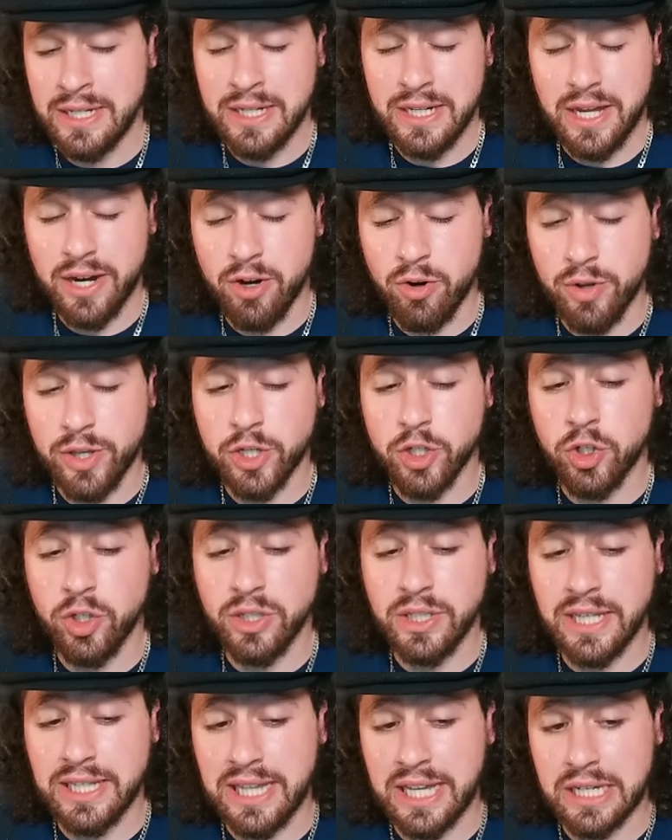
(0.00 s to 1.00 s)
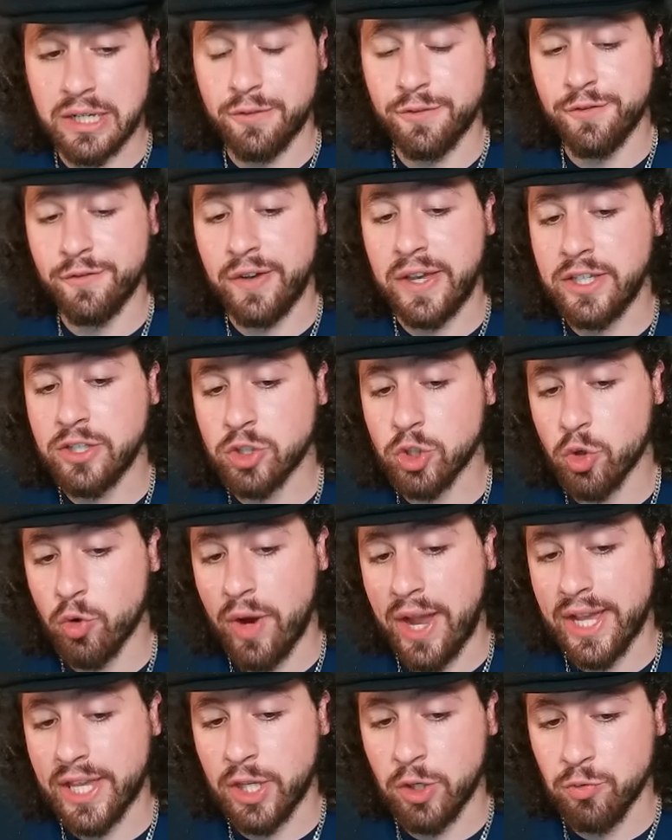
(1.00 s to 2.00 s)
I don't know. He could get like a
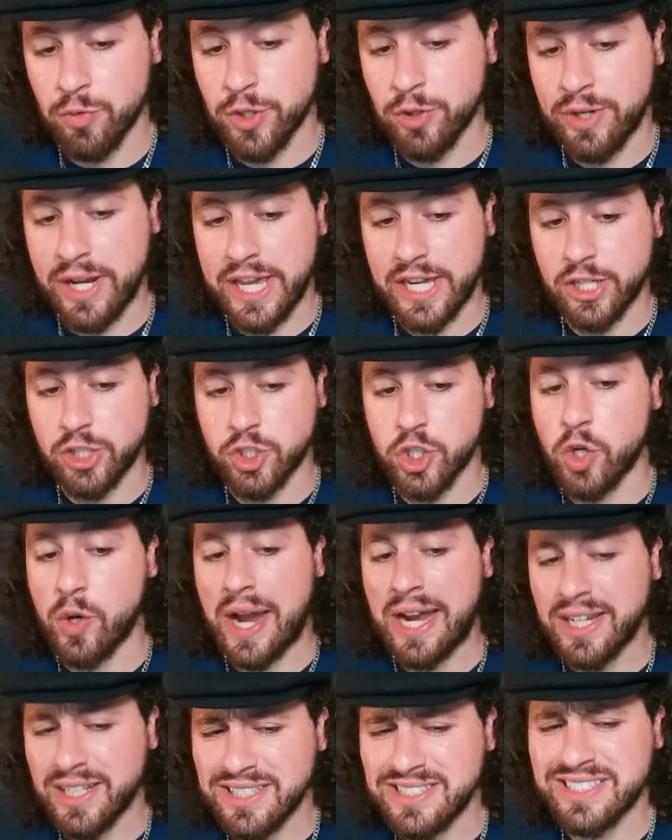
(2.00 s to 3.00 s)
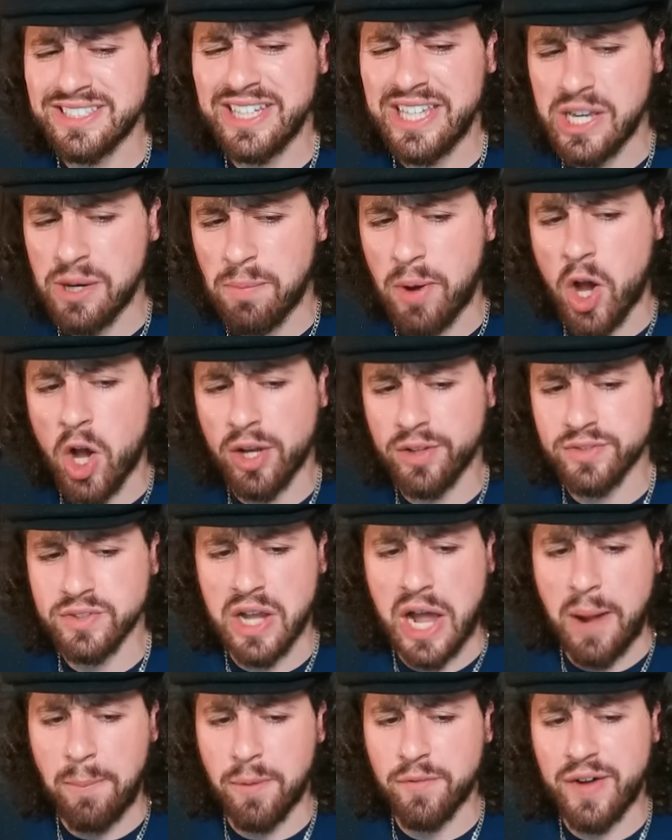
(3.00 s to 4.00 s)
face-cranking rear naked choke. I could see him on
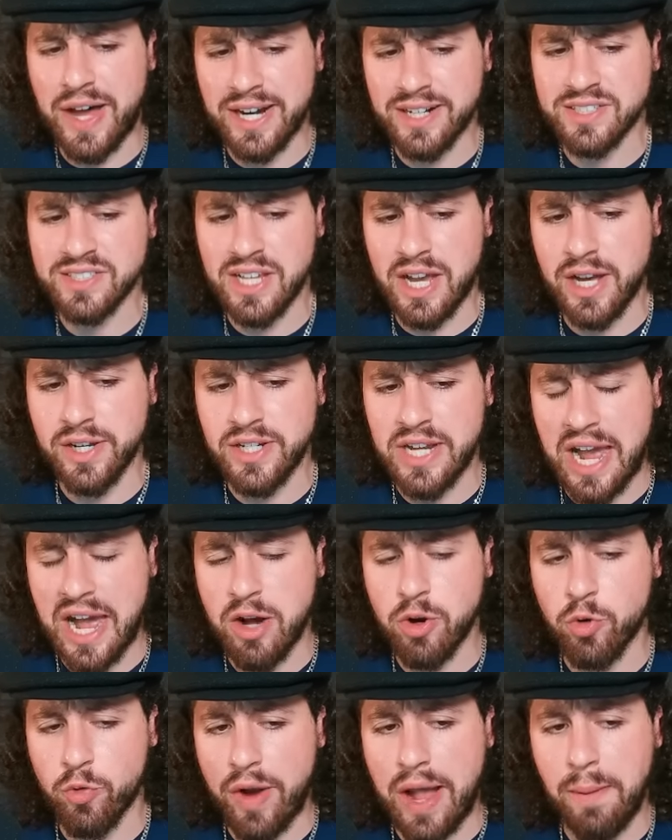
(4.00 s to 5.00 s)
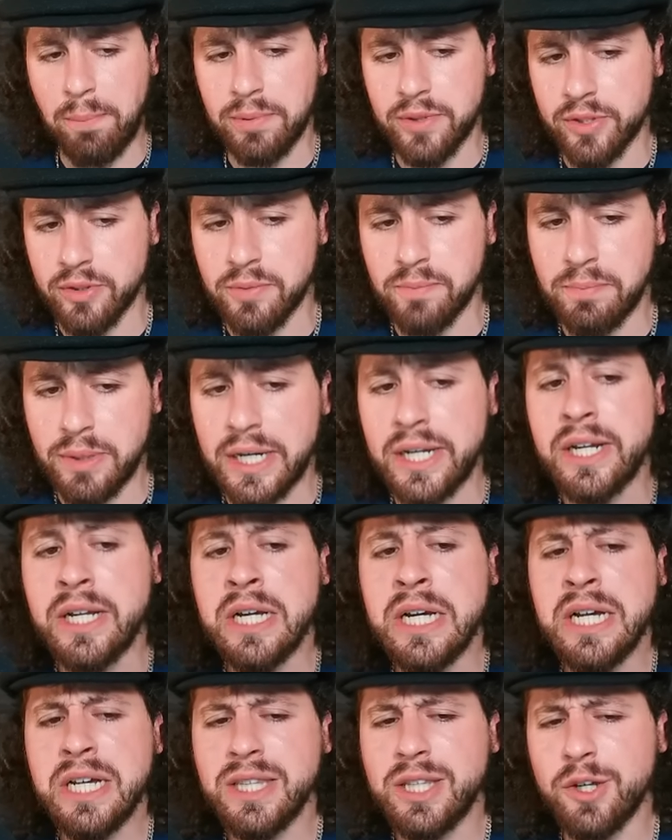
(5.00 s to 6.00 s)
top of Adesanya out-grappling him. But
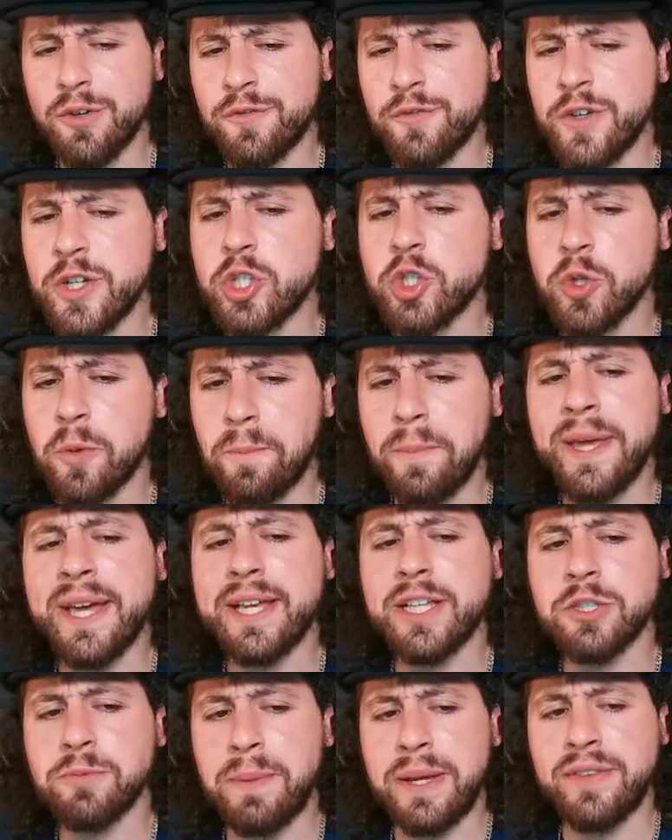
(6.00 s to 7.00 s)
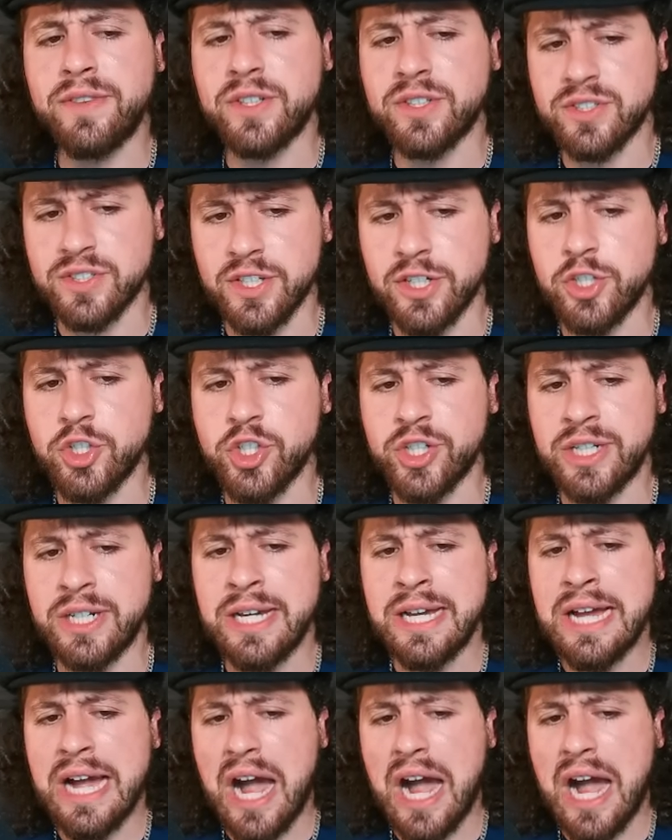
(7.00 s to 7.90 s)
the official pick has been decision.